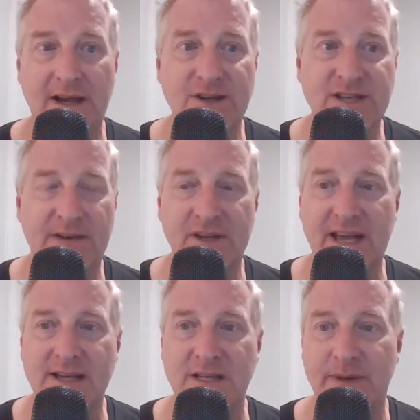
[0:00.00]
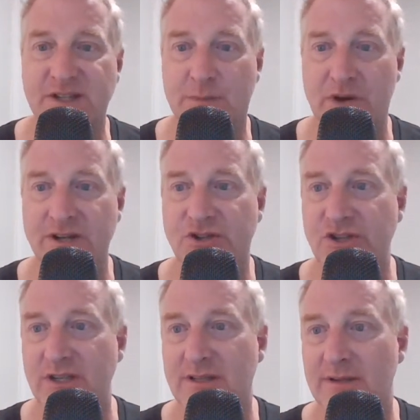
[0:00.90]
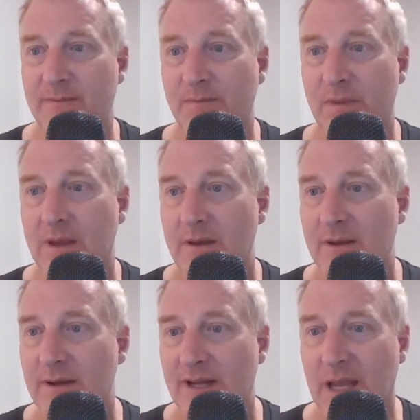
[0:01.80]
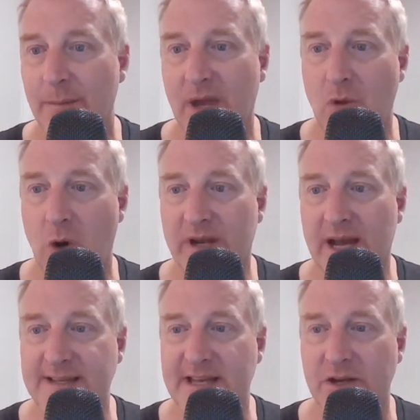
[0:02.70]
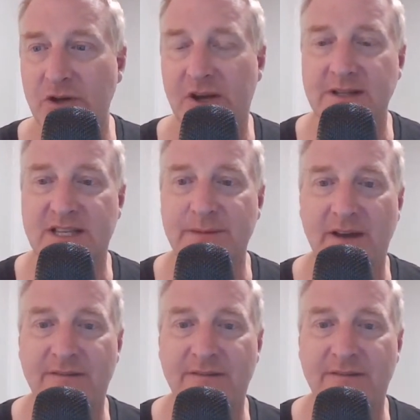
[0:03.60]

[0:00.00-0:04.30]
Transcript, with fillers: I just have to get to my spreadsheet. Give me a moment, guys. I know you can see